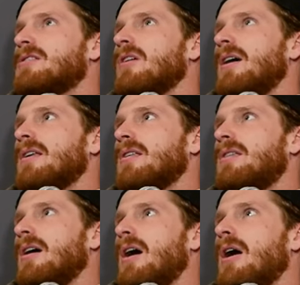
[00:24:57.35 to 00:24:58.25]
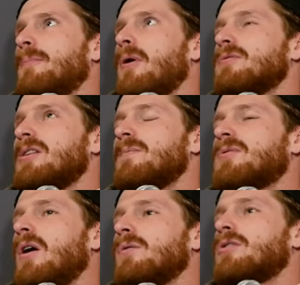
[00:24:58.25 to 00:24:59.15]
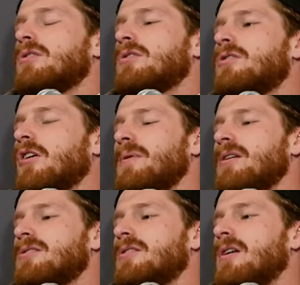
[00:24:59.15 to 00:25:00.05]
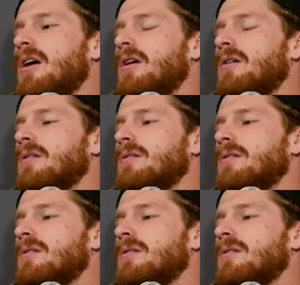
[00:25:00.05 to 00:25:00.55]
So like the opposing team's coach took me into their